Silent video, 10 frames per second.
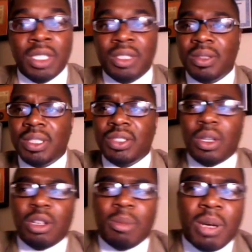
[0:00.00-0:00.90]
So let's
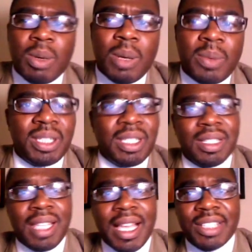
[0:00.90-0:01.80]
talk about what we did
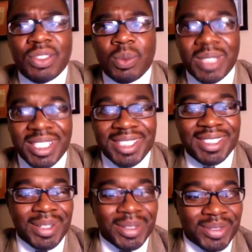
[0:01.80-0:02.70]
last week.
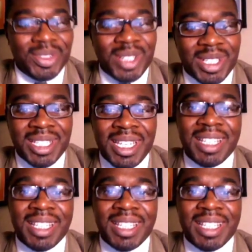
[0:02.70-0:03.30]
How much fun.